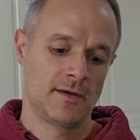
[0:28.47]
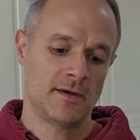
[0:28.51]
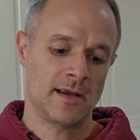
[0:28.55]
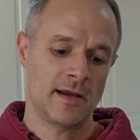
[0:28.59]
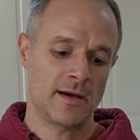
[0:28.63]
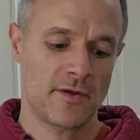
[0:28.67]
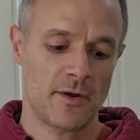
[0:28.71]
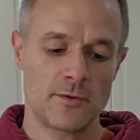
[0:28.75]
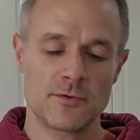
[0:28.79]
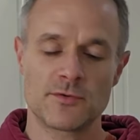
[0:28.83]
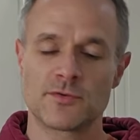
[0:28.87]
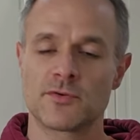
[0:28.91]
For
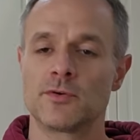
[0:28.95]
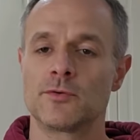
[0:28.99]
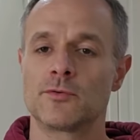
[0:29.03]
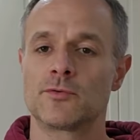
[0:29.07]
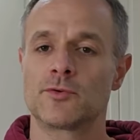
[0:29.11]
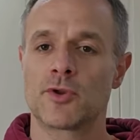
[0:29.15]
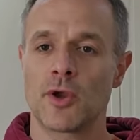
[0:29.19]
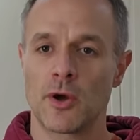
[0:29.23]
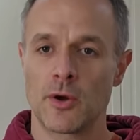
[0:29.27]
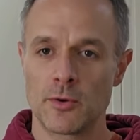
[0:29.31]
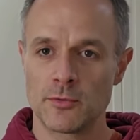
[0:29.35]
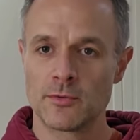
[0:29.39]
those
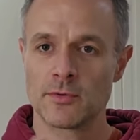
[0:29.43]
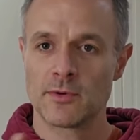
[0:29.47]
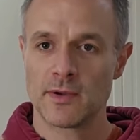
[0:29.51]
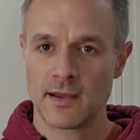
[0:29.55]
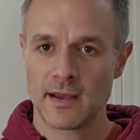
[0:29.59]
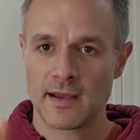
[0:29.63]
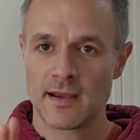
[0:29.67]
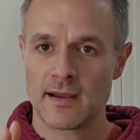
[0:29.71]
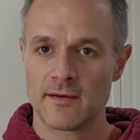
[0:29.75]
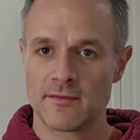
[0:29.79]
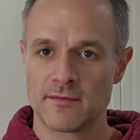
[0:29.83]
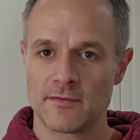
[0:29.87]
who don't
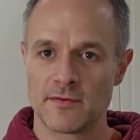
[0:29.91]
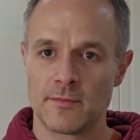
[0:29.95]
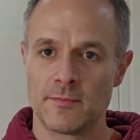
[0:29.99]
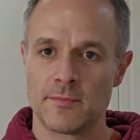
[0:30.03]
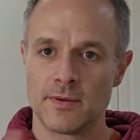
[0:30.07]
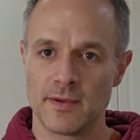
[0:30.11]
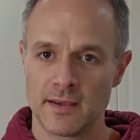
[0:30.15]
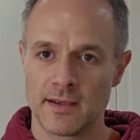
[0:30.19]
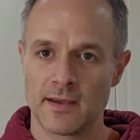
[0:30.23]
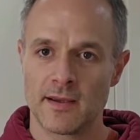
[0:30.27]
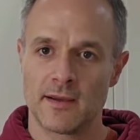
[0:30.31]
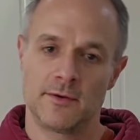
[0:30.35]
have
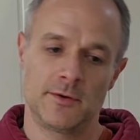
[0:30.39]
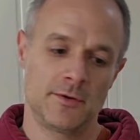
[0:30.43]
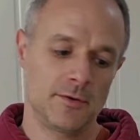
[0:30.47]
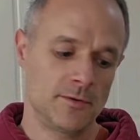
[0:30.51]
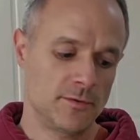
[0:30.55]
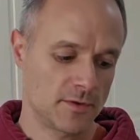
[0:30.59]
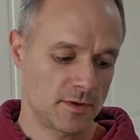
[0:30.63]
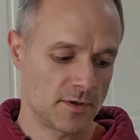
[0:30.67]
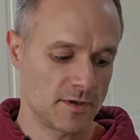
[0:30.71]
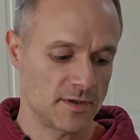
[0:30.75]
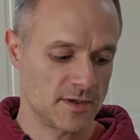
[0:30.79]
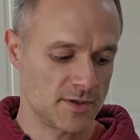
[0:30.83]

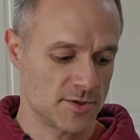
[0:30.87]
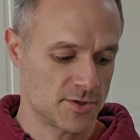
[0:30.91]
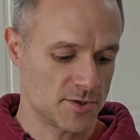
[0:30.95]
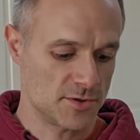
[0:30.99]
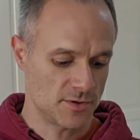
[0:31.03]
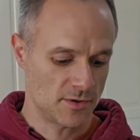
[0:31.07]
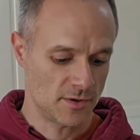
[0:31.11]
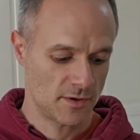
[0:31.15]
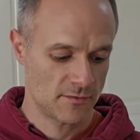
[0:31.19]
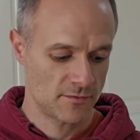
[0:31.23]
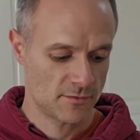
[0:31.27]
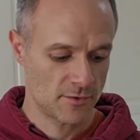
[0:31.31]
PKU, the
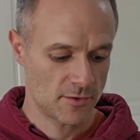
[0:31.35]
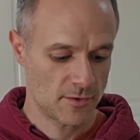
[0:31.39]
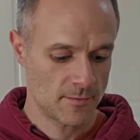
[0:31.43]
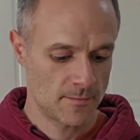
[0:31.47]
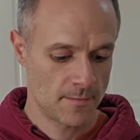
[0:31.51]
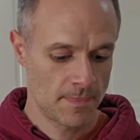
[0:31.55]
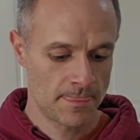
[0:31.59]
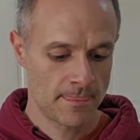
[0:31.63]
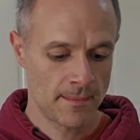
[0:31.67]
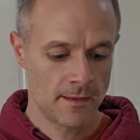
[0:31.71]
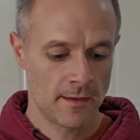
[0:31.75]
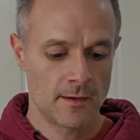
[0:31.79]
condition that I've
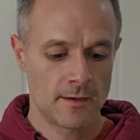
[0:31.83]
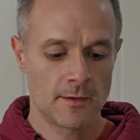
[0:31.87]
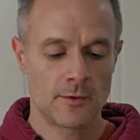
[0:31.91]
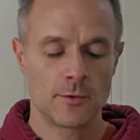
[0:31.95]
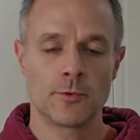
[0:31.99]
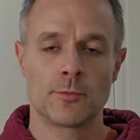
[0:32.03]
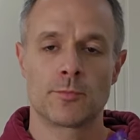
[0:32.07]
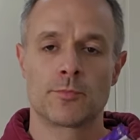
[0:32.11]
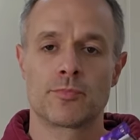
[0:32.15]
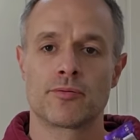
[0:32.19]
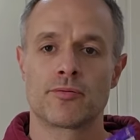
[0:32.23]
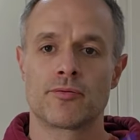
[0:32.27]
got,
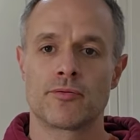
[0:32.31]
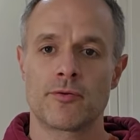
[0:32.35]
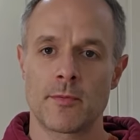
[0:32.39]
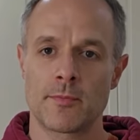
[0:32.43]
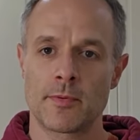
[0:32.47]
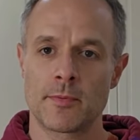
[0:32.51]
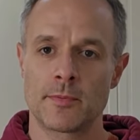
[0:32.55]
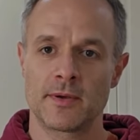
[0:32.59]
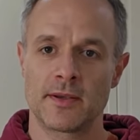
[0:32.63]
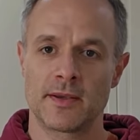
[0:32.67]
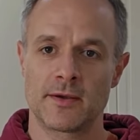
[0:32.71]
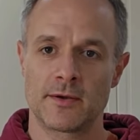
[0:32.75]
you're
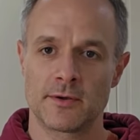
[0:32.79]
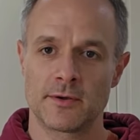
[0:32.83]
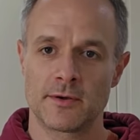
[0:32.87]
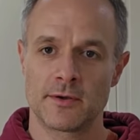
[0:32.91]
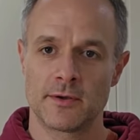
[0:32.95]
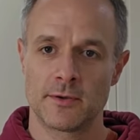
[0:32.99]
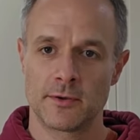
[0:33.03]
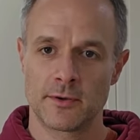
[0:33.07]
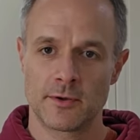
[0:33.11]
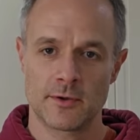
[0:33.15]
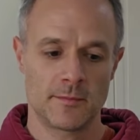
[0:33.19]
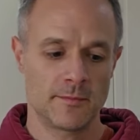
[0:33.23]
probably going
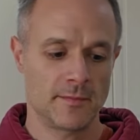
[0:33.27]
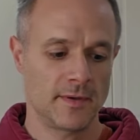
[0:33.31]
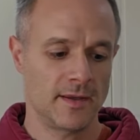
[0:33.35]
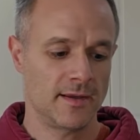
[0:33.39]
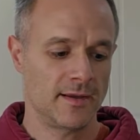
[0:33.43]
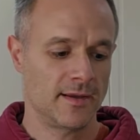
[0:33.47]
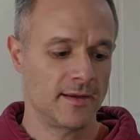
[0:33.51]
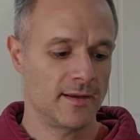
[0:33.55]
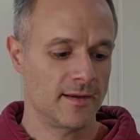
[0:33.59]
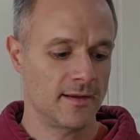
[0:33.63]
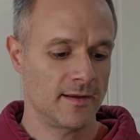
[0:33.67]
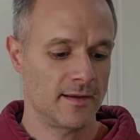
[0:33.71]
to look at
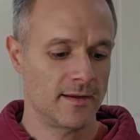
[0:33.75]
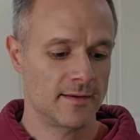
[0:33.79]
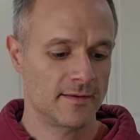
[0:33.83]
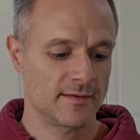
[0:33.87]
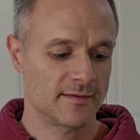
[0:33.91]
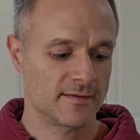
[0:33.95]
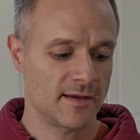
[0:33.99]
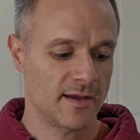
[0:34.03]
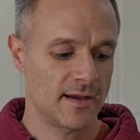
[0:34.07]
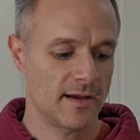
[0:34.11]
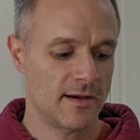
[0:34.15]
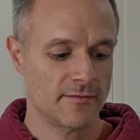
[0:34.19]
me here
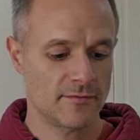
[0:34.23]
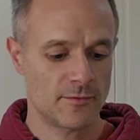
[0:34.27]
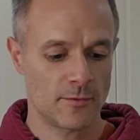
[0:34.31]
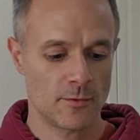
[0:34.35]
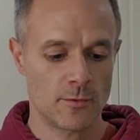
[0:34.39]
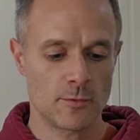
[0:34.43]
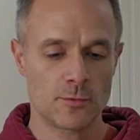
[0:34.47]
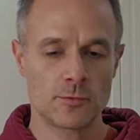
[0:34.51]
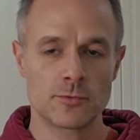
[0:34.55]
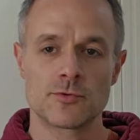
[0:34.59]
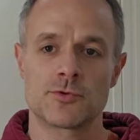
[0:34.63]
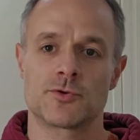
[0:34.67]
and say, out of
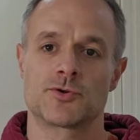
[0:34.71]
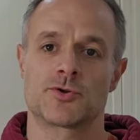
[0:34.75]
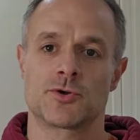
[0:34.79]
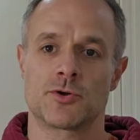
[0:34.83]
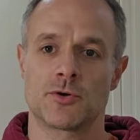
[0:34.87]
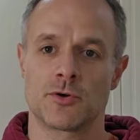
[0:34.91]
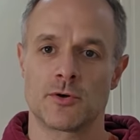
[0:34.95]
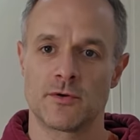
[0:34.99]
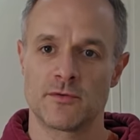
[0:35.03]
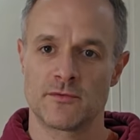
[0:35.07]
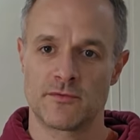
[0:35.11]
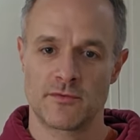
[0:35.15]
all the
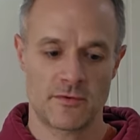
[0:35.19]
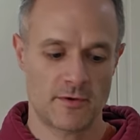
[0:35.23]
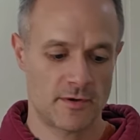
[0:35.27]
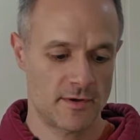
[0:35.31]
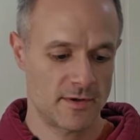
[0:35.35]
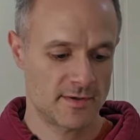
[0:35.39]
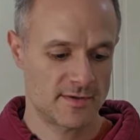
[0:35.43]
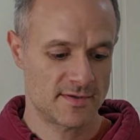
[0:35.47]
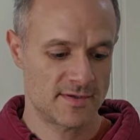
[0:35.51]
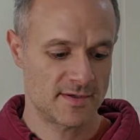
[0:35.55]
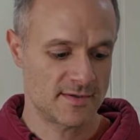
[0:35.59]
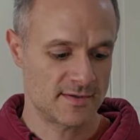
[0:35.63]
chocolate
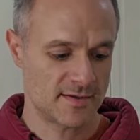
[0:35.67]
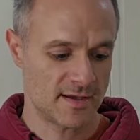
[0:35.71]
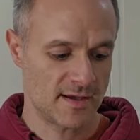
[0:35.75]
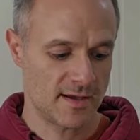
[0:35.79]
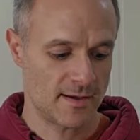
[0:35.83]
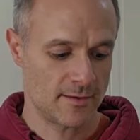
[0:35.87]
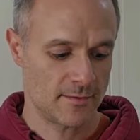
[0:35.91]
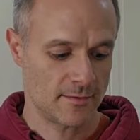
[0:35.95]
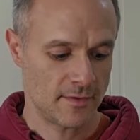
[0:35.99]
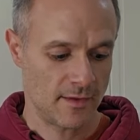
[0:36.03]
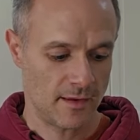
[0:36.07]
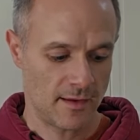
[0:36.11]
varieties
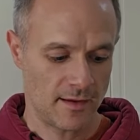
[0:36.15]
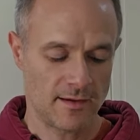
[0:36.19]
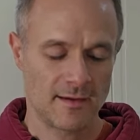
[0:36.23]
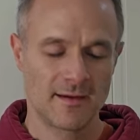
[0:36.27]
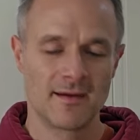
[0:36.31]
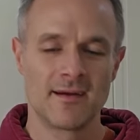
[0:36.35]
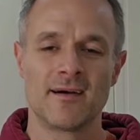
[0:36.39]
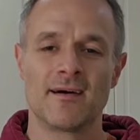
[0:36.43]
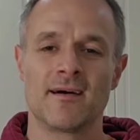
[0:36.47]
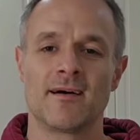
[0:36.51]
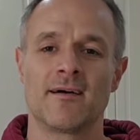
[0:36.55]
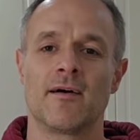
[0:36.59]
out there,
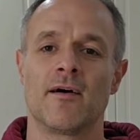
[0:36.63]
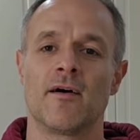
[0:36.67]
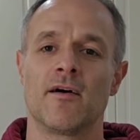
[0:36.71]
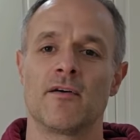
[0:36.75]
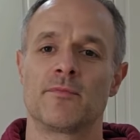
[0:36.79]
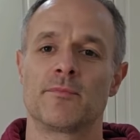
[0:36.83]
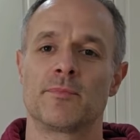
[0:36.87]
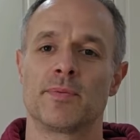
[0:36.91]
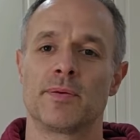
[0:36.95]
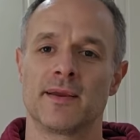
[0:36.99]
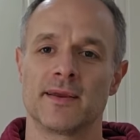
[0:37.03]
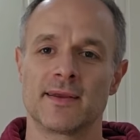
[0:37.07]

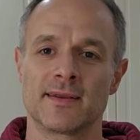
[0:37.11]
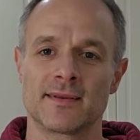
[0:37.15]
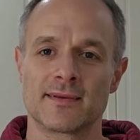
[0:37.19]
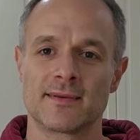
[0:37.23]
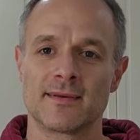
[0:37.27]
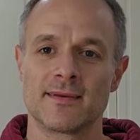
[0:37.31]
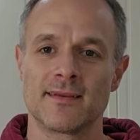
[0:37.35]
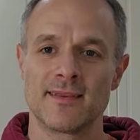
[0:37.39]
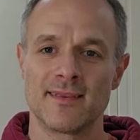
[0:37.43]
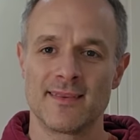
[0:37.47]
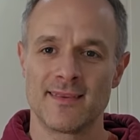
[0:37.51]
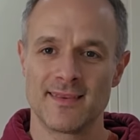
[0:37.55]
I've
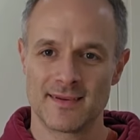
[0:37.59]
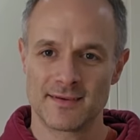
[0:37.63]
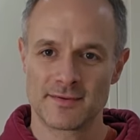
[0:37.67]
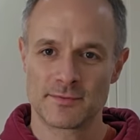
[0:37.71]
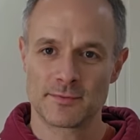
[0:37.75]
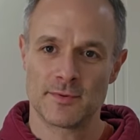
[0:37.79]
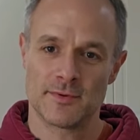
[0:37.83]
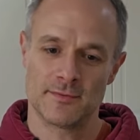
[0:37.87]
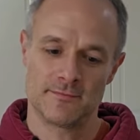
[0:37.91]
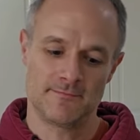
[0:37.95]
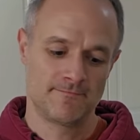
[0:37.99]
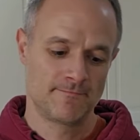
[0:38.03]
picked
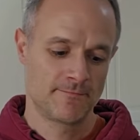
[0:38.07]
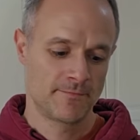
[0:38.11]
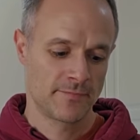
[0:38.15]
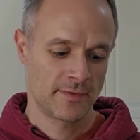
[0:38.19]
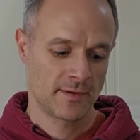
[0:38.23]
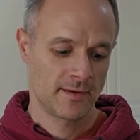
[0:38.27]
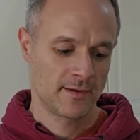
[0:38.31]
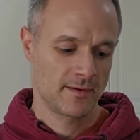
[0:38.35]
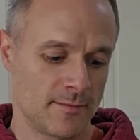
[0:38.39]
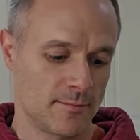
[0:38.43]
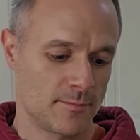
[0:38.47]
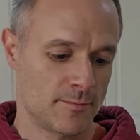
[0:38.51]
this one.
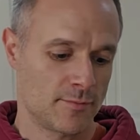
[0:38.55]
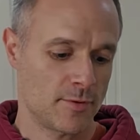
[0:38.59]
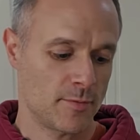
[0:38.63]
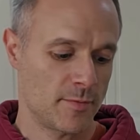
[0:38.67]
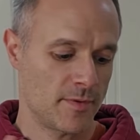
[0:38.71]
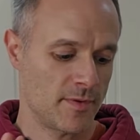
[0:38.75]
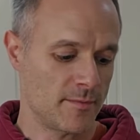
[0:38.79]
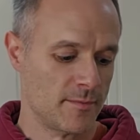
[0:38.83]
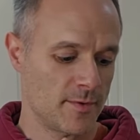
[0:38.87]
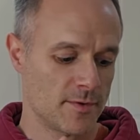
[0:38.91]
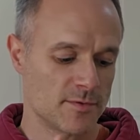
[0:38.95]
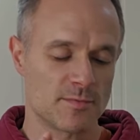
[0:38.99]

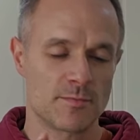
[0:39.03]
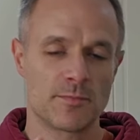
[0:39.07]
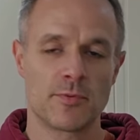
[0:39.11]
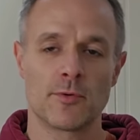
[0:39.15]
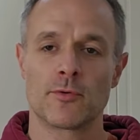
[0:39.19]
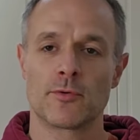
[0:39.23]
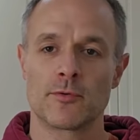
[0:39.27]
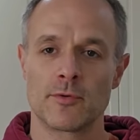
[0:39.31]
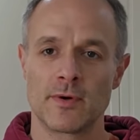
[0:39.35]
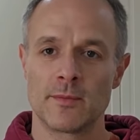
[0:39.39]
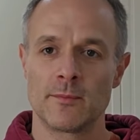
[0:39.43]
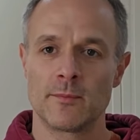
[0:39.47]
Probably the most
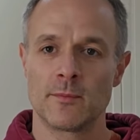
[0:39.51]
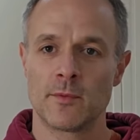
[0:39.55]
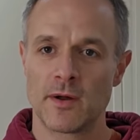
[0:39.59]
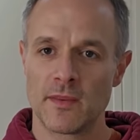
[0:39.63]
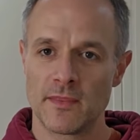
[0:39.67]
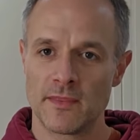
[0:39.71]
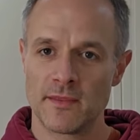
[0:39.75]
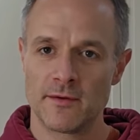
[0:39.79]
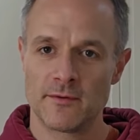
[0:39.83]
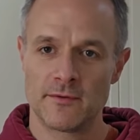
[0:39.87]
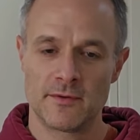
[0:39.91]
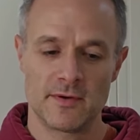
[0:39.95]
boring
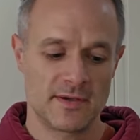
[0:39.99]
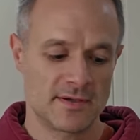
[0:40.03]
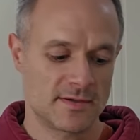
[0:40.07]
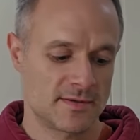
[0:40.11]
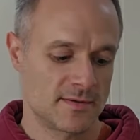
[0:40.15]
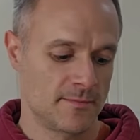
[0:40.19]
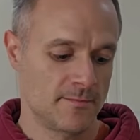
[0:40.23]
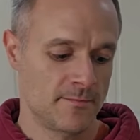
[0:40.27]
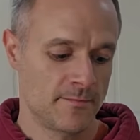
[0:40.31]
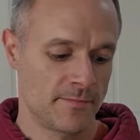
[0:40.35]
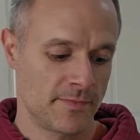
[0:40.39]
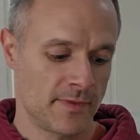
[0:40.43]
one there
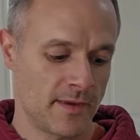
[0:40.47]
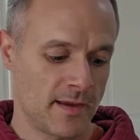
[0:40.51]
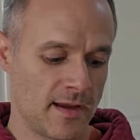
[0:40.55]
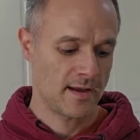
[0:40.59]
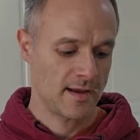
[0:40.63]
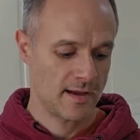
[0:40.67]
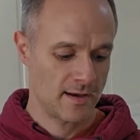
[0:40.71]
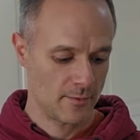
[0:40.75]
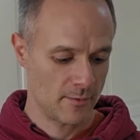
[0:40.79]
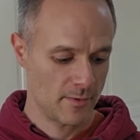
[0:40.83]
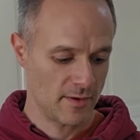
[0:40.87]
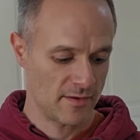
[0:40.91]
is.
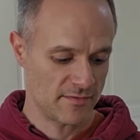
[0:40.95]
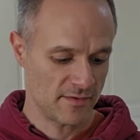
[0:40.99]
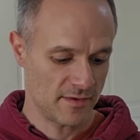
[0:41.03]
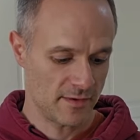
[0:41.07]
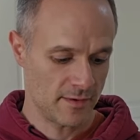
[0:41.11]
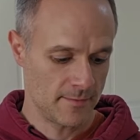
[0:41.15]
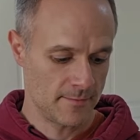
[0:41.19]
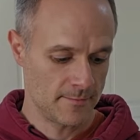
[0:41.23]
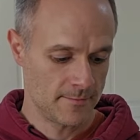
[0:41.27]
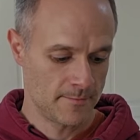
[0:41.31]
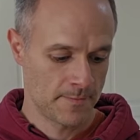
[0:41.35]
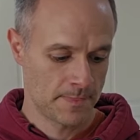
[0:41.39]

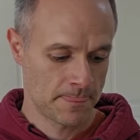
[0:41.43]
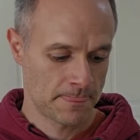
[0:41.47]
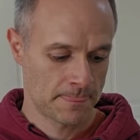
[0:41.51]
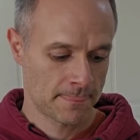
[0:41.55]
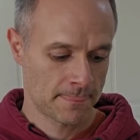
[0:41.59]
However,